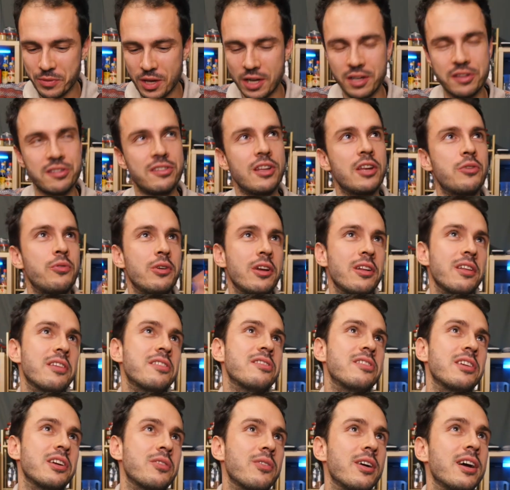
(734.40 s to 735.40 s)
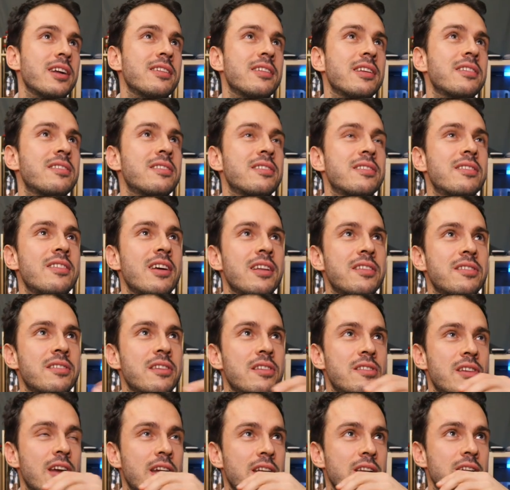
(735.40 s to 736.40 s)
And it's not realistic, right? That's the
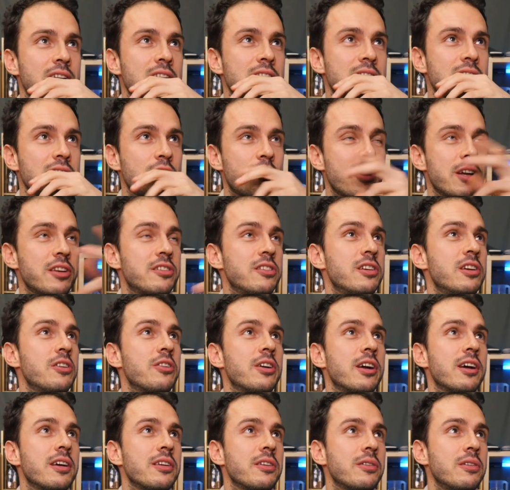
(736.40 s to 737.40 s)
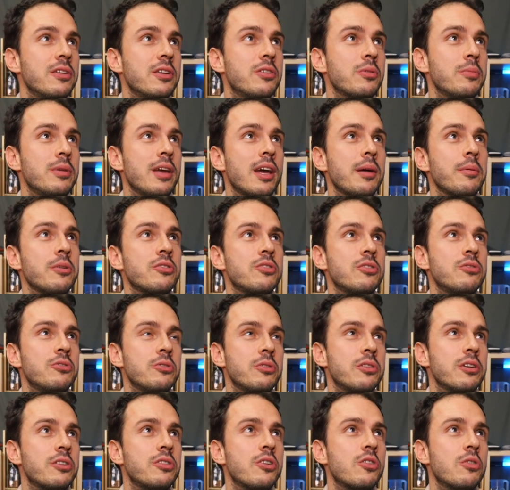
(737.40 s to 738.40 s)
second criteria. You need to be able to do
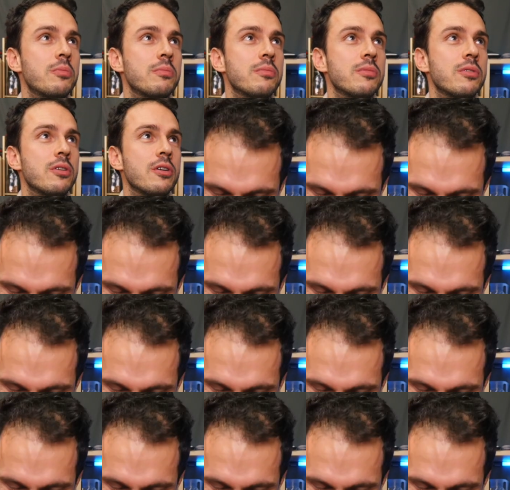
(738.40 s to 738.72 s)
it at home.